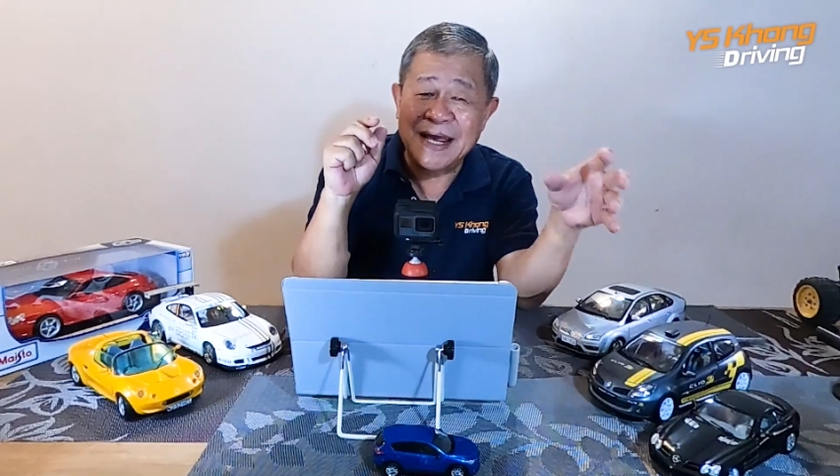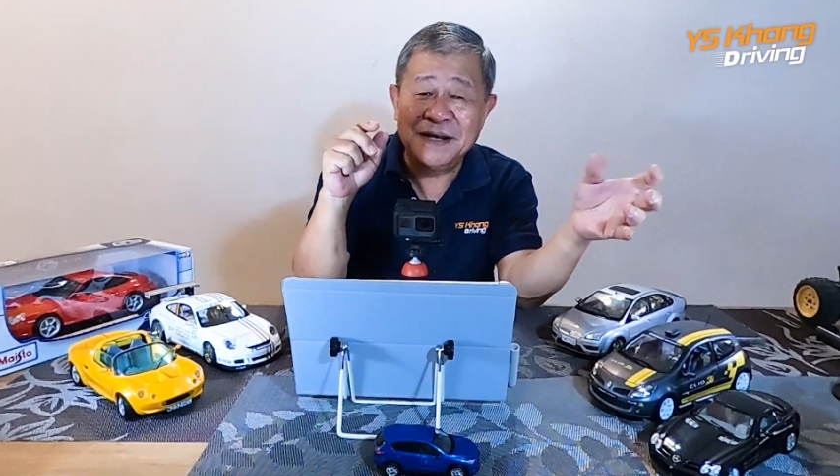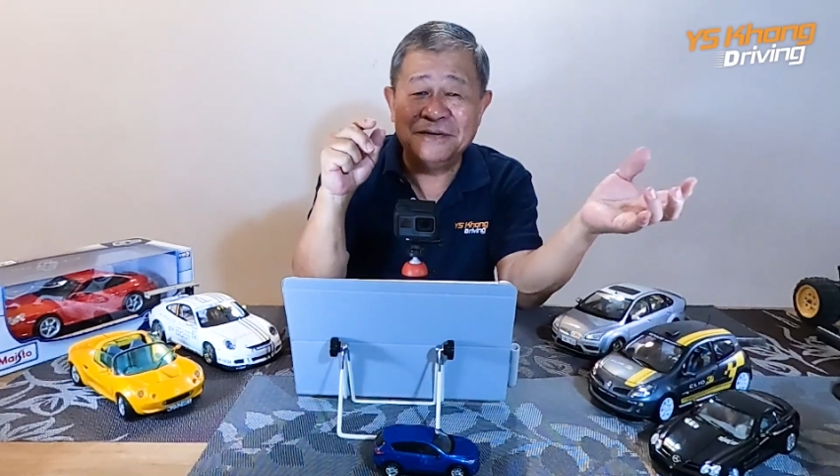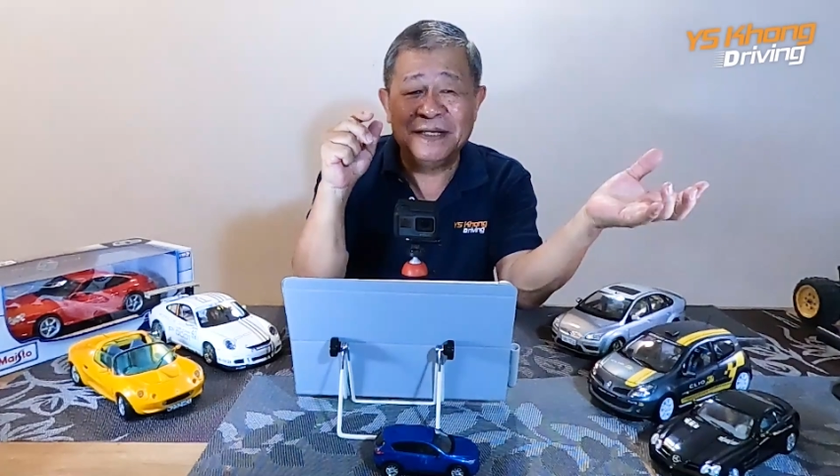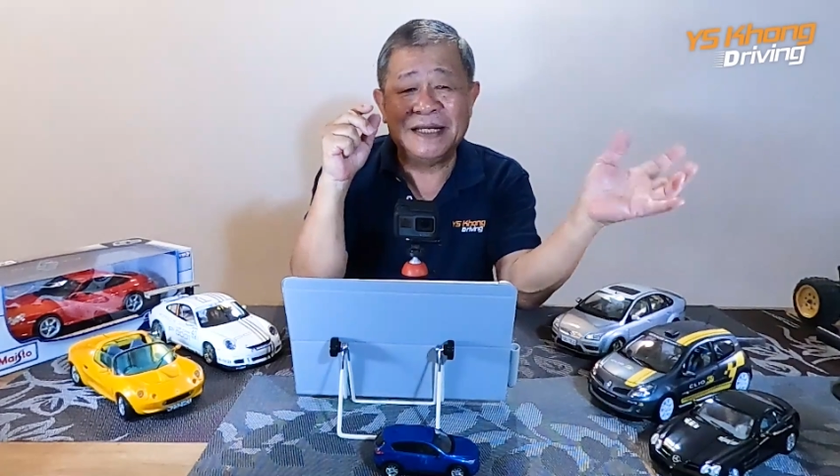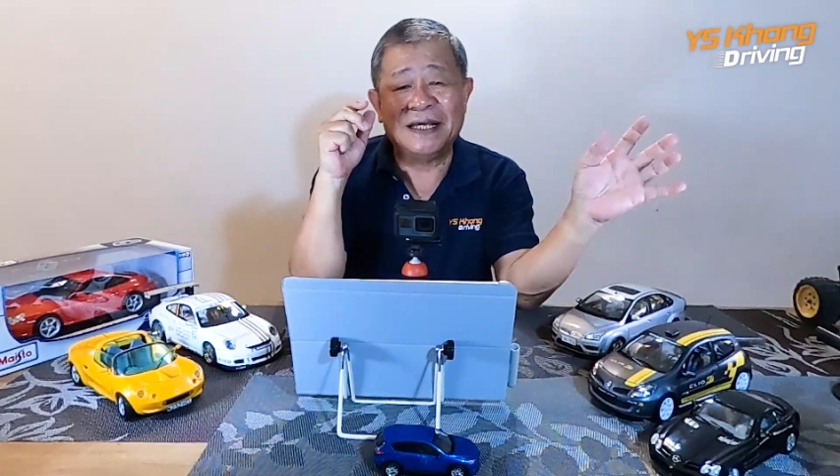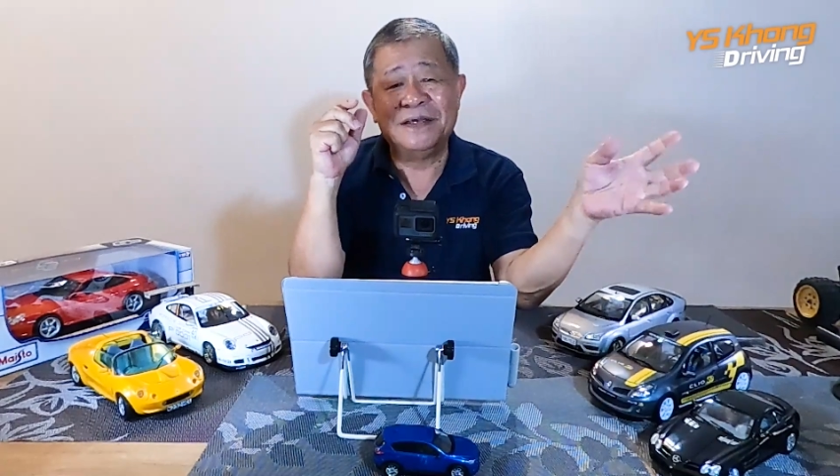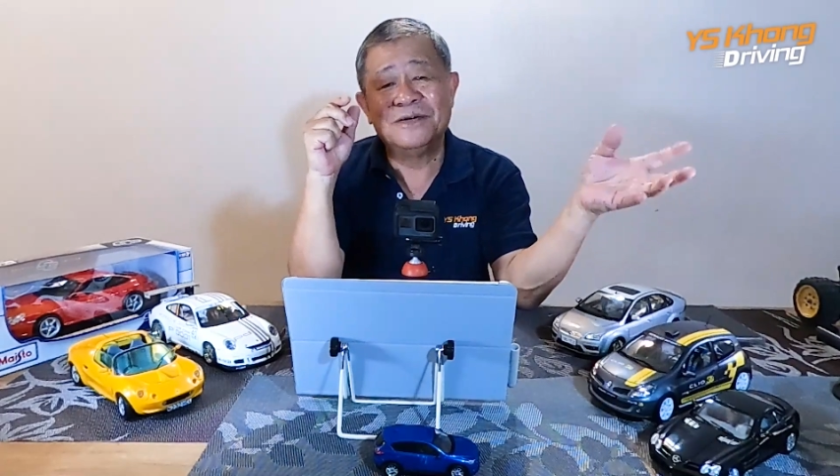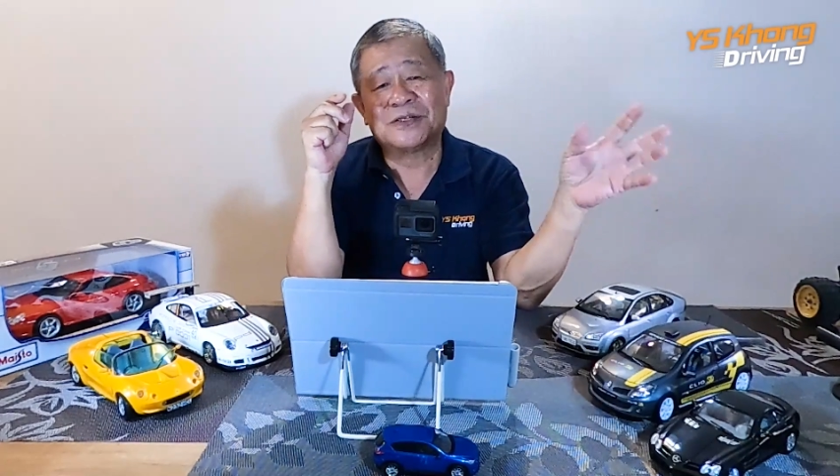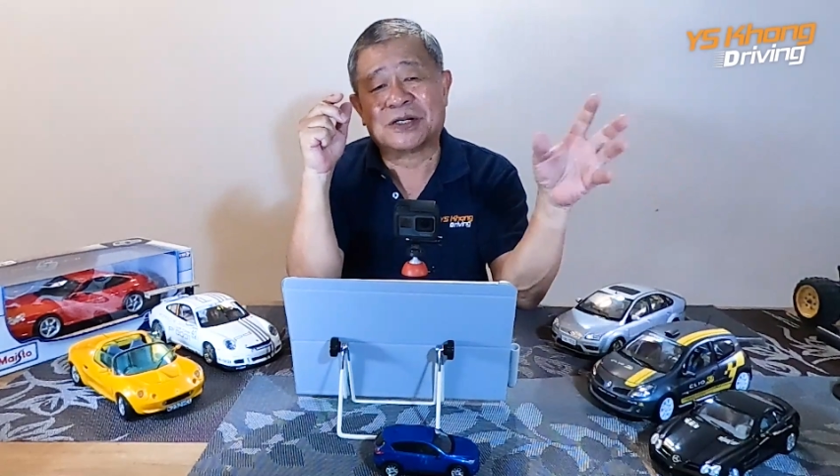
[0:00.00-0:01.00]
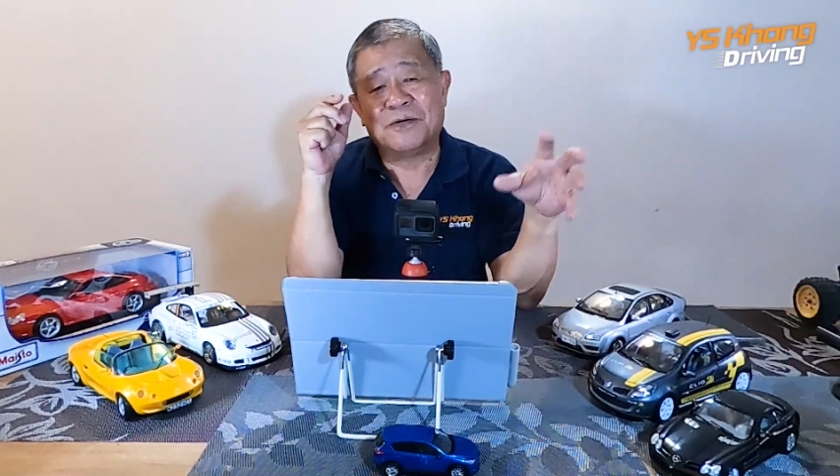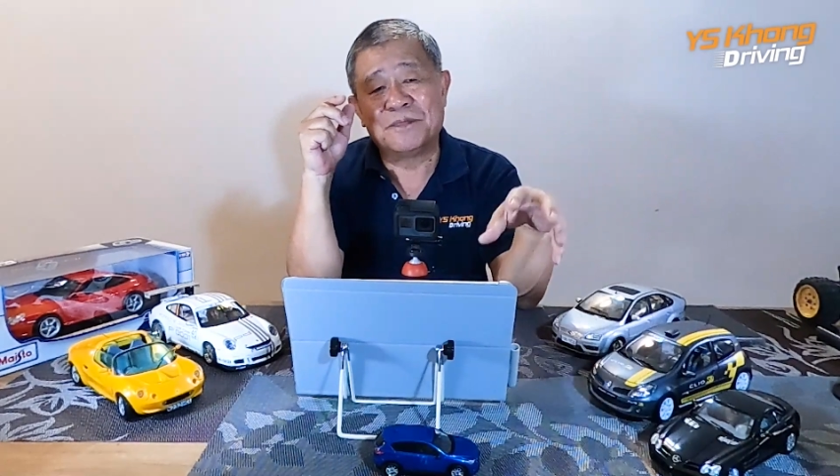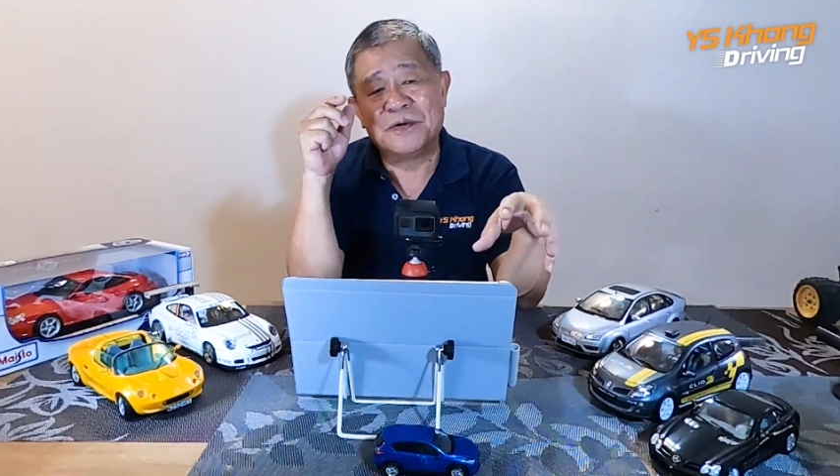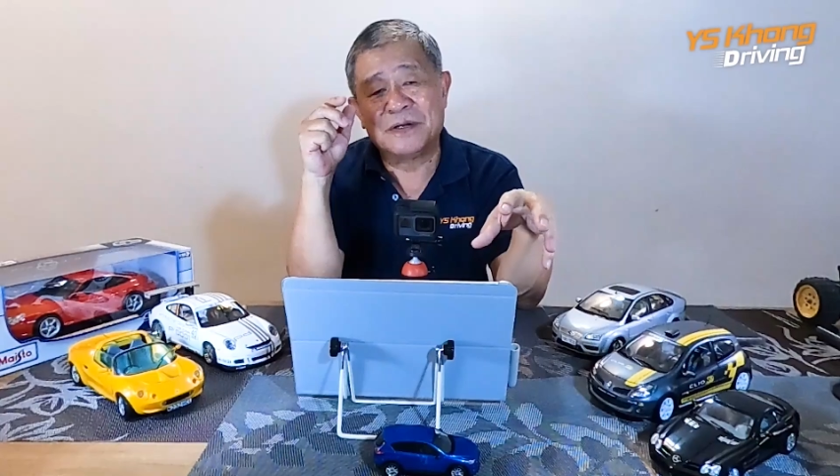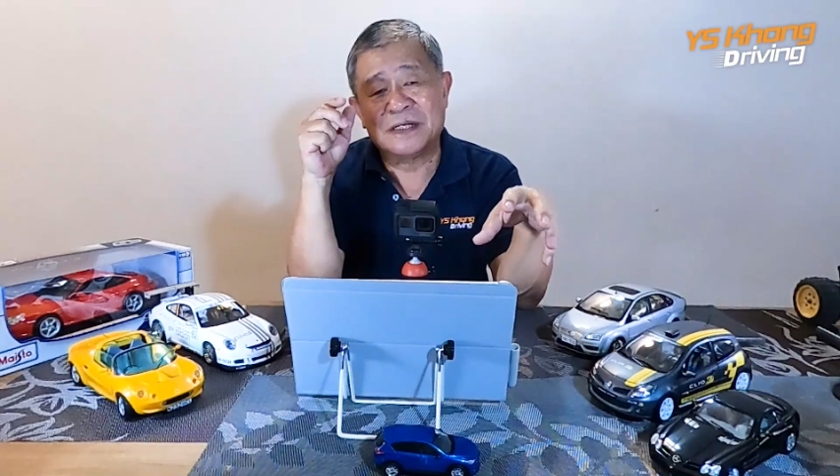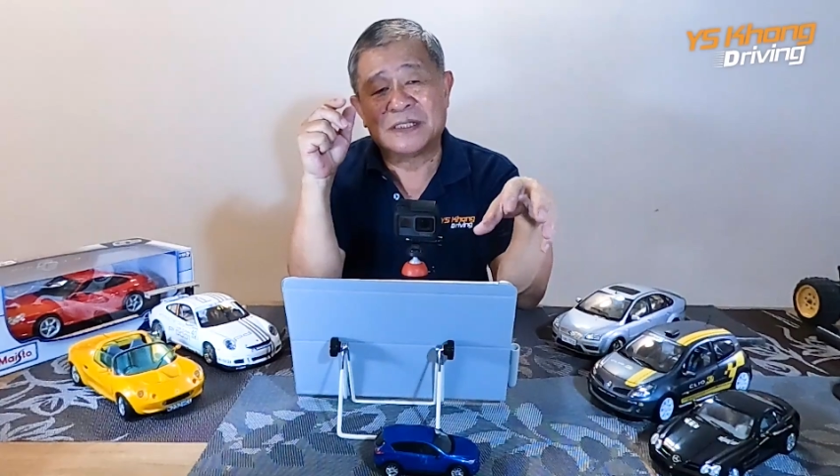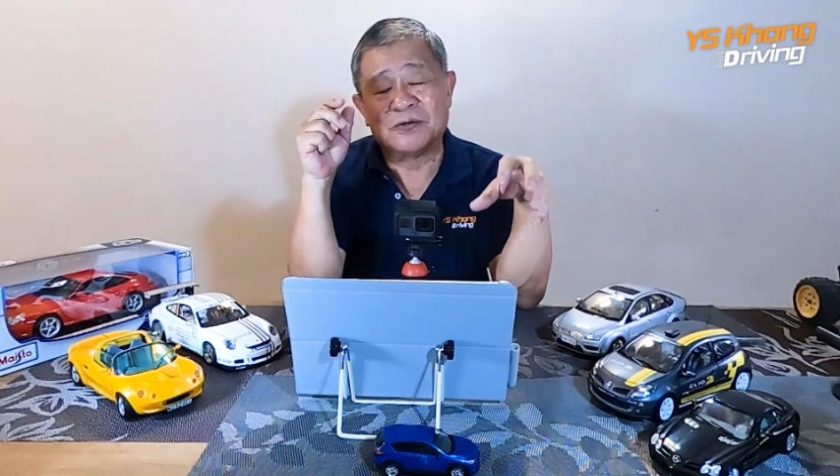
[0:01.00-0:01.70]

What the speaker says: then only they use computers